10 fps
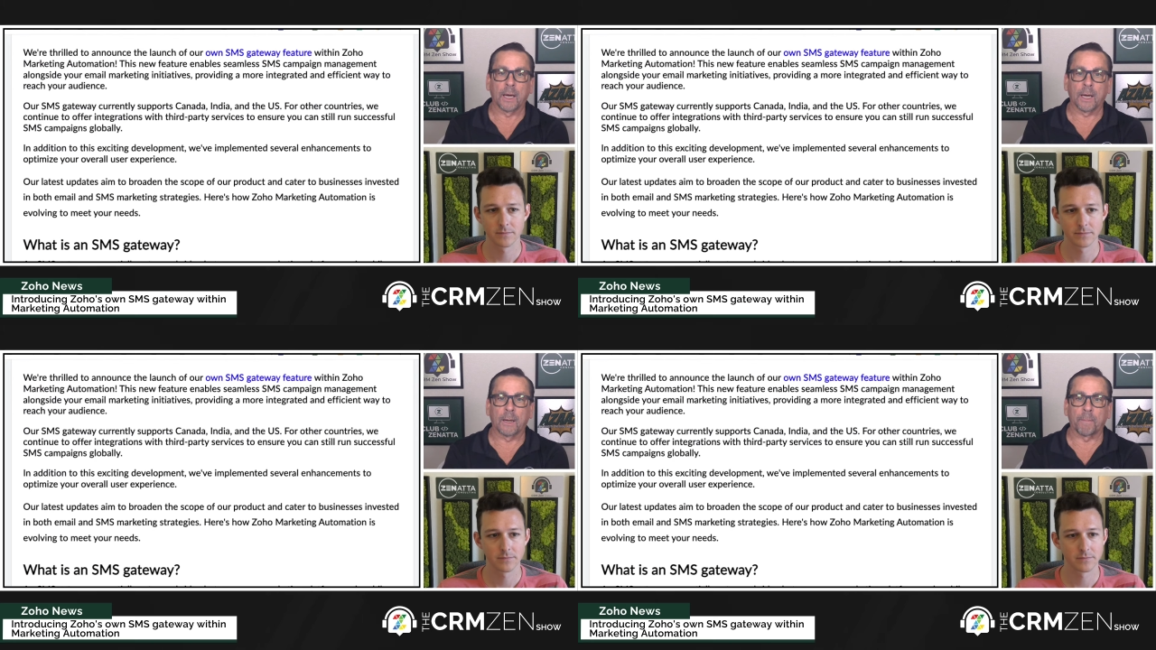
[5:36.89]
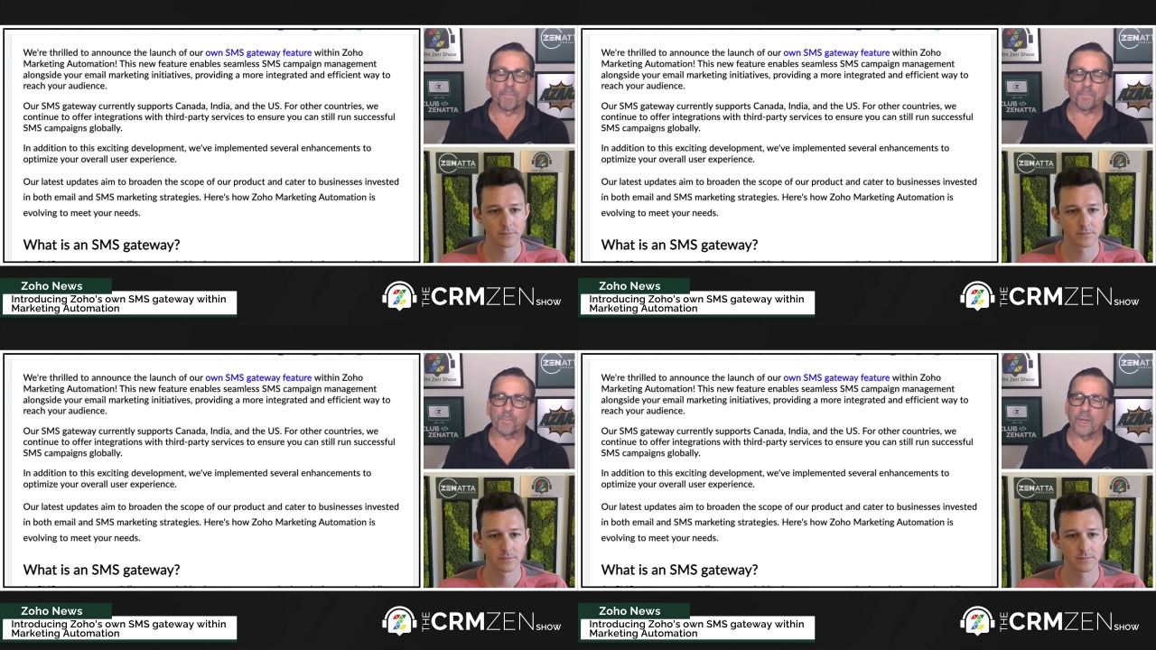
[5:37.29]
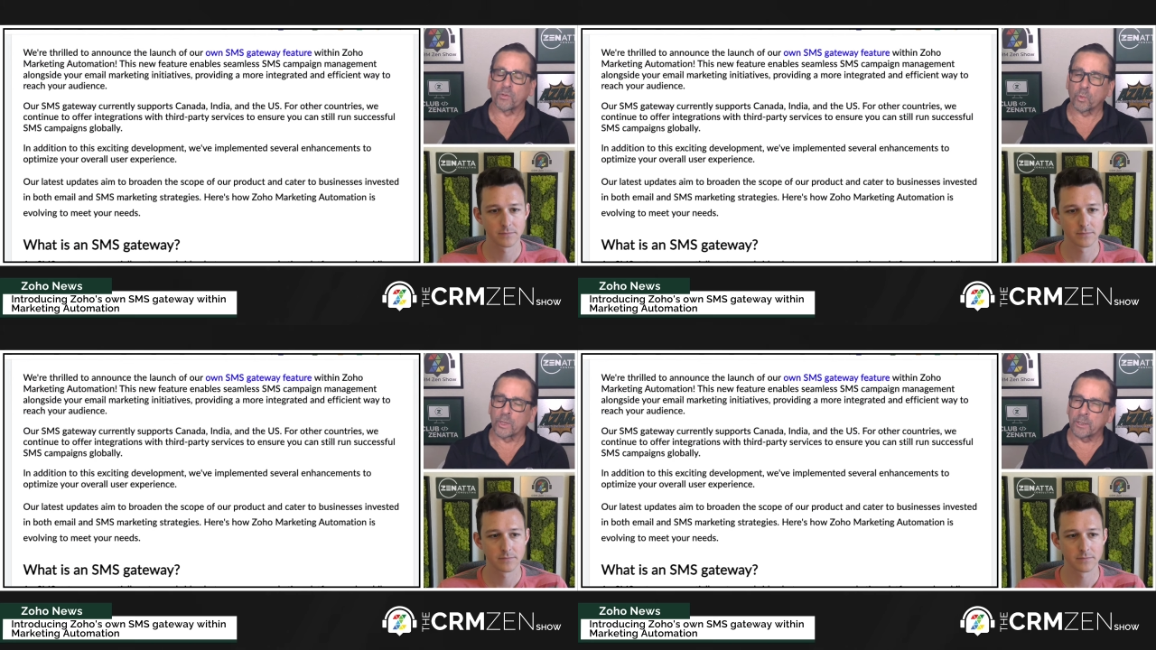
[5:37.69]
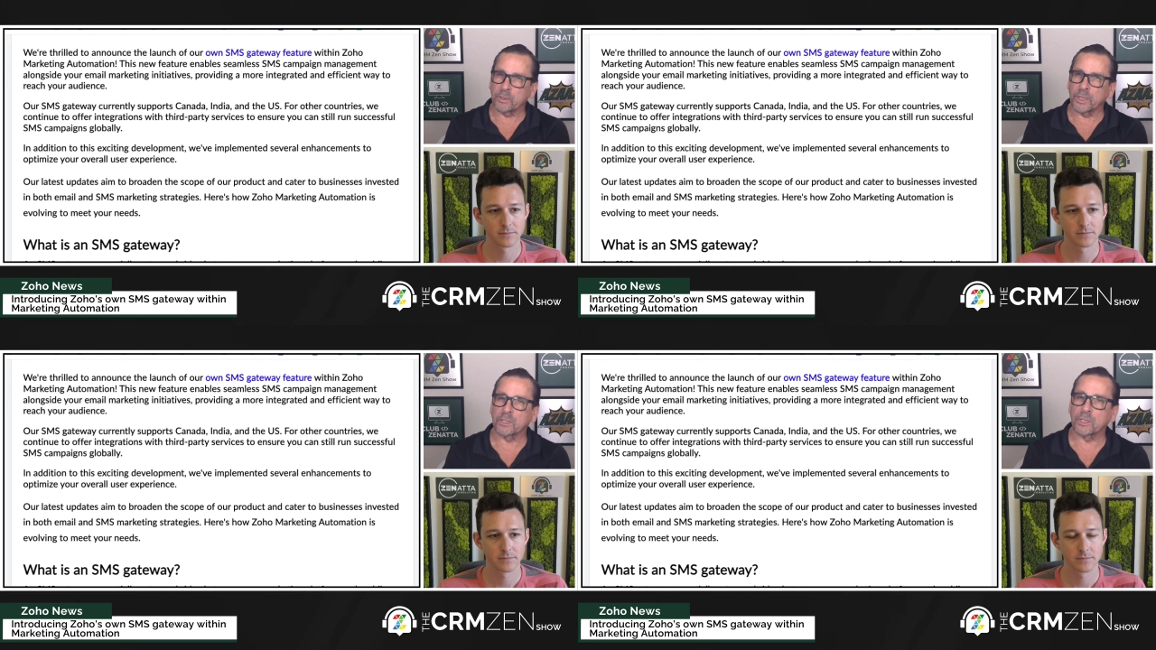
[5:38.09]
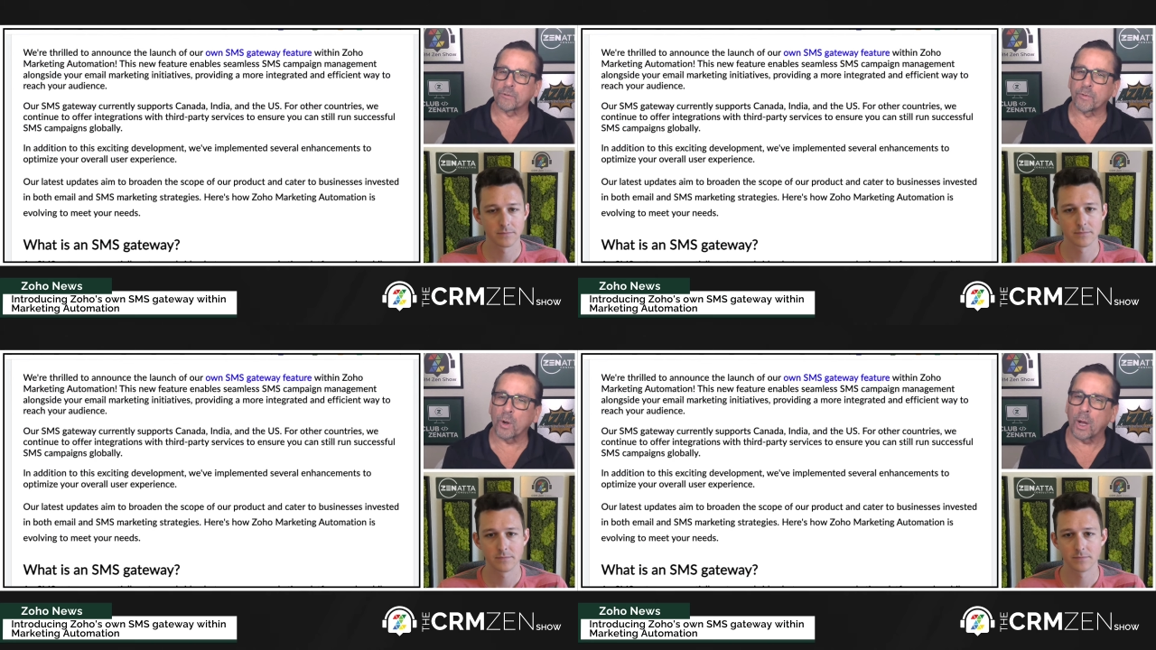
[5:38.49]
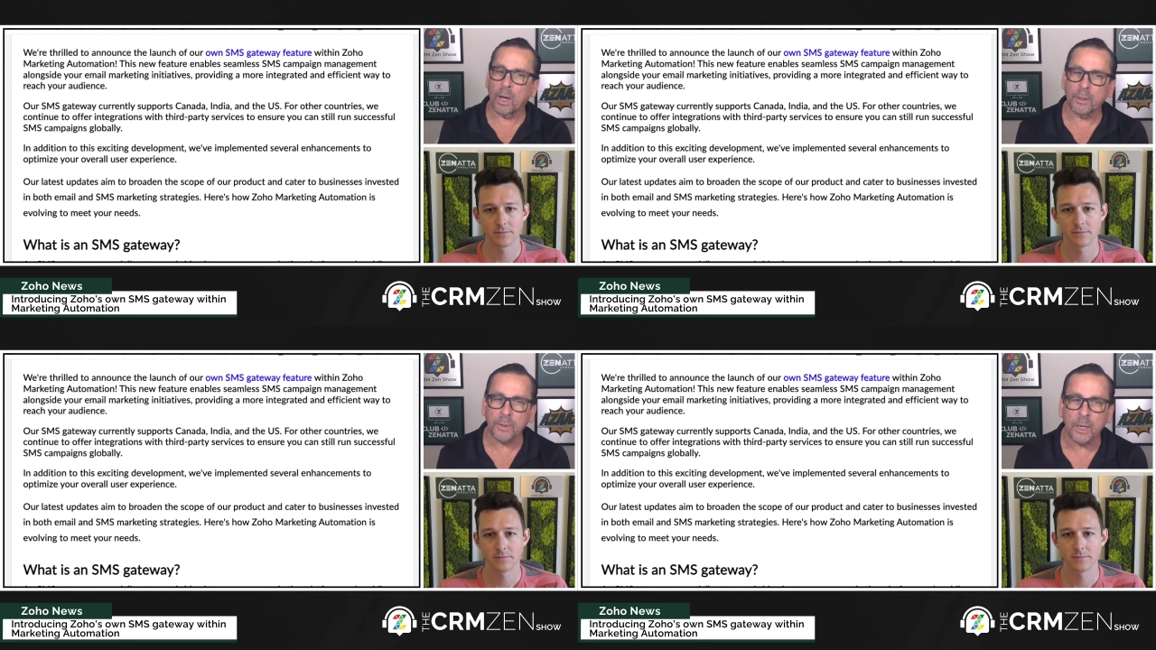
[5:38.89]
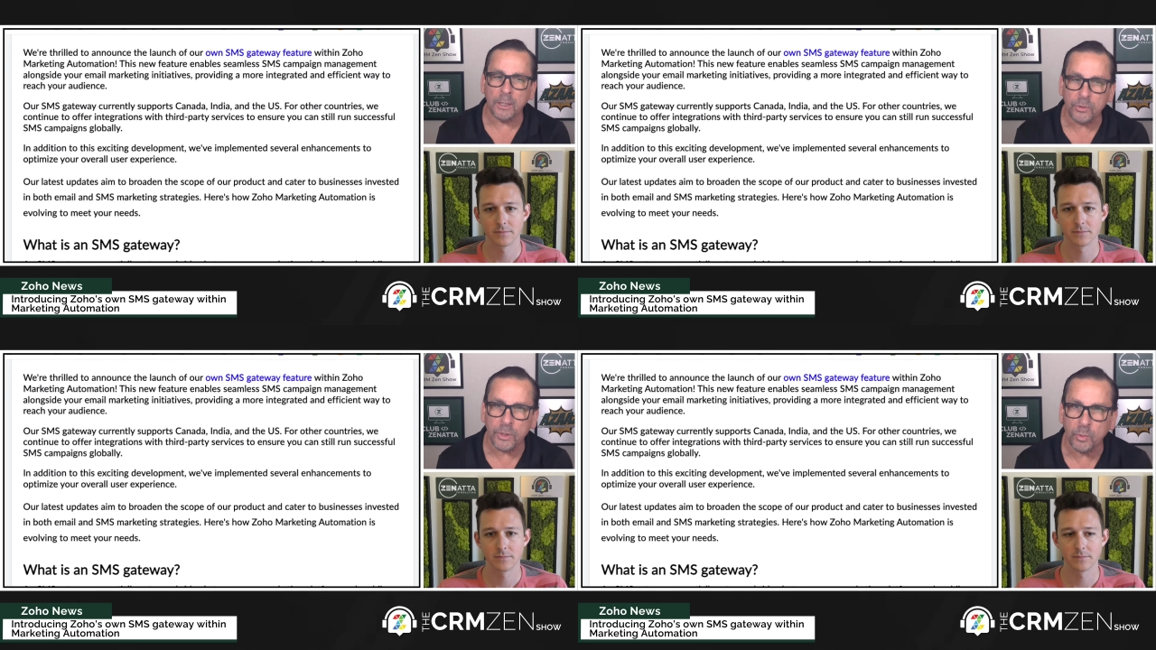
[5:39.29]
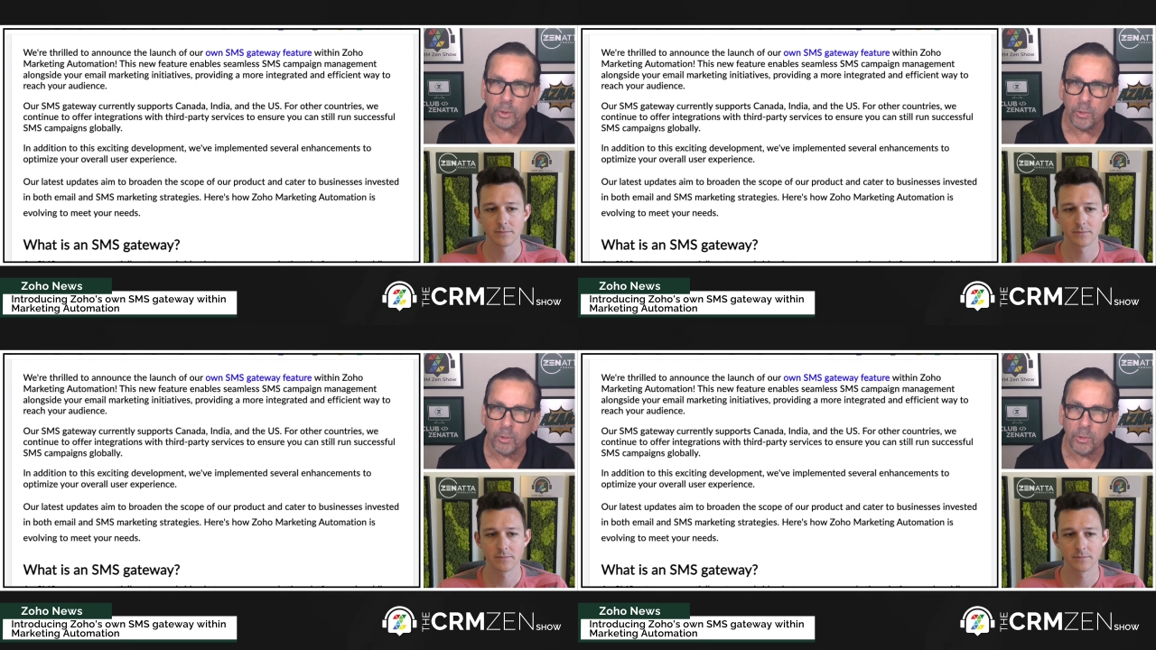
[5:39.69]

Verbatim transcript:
Speaker 1: Um, it's really interesting. It says for other countries,